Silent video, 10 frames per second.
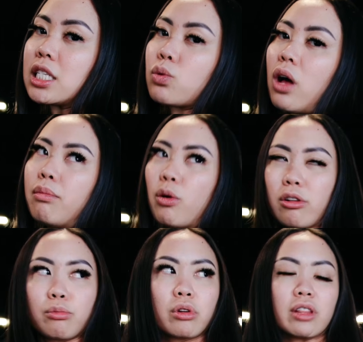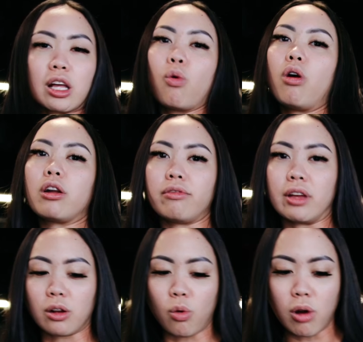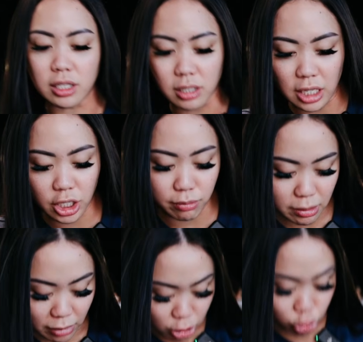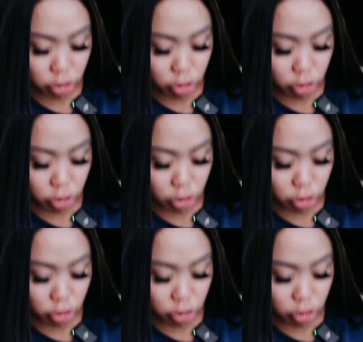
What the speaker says: as well, but we're removing the quad off it. And quads are such a big muscle